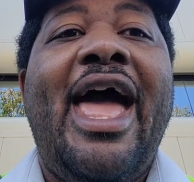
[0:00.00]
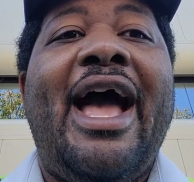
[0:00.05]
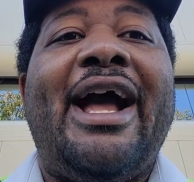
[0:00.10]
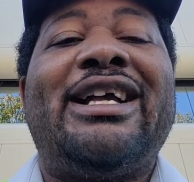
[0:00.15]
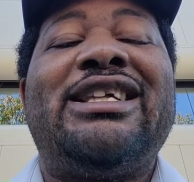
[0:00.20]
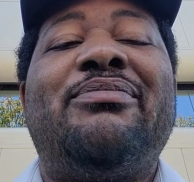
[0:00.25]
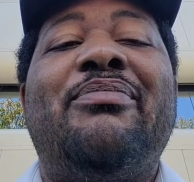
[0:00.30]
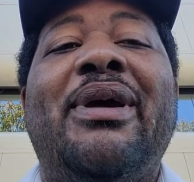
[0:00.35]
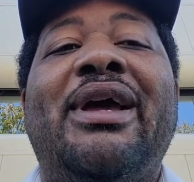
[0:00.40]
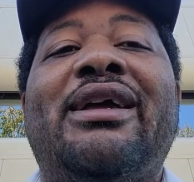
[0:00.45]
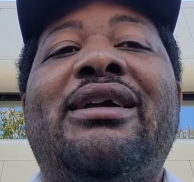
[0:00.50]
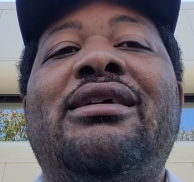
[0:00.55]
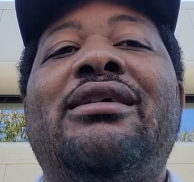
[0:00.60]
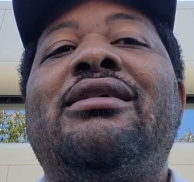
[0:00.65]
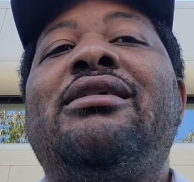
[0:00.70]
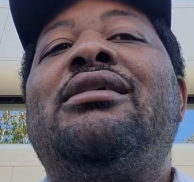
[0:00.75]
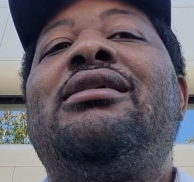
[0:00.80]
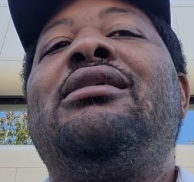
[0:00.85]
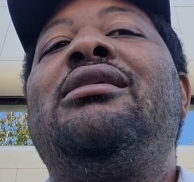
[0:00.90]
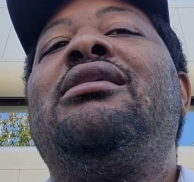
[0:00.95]

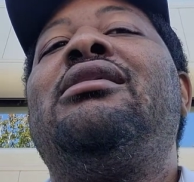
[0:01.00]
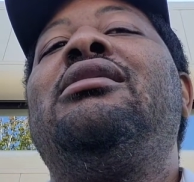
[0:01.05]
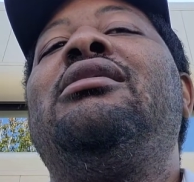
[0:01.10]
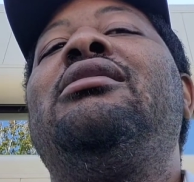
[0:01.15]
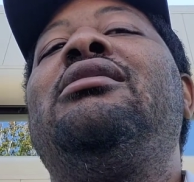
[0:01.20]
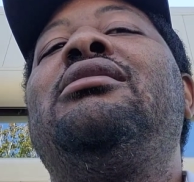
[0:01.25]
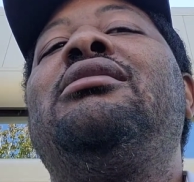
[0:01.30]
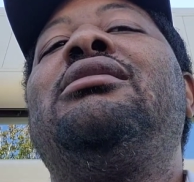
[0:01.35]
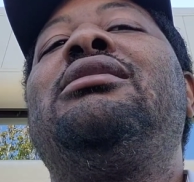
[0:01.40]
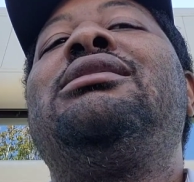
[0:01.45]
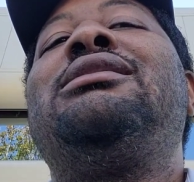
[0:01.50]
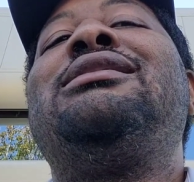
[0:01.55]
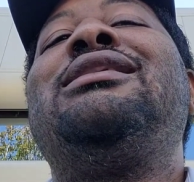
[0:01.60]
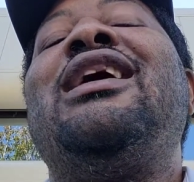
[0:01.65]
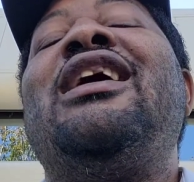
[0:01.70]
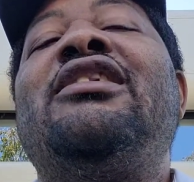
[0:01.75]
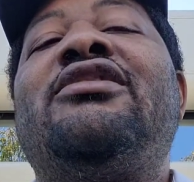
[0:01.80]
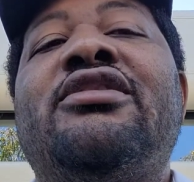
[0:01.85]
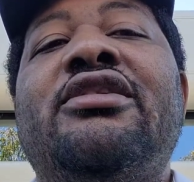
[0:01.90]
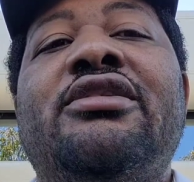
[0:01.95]

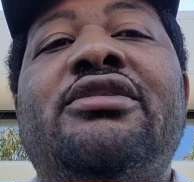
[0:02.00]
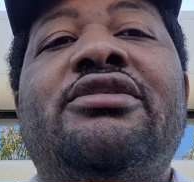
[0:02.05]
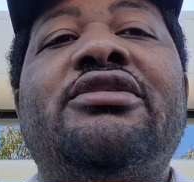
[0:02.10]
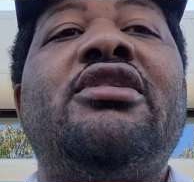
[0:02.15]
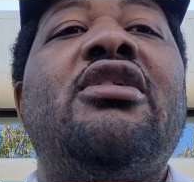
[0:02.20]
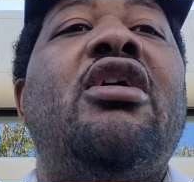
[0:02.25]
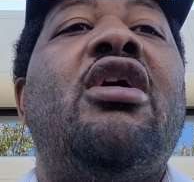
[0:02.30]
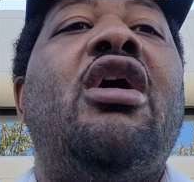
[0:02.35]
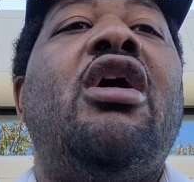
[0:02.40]
expectations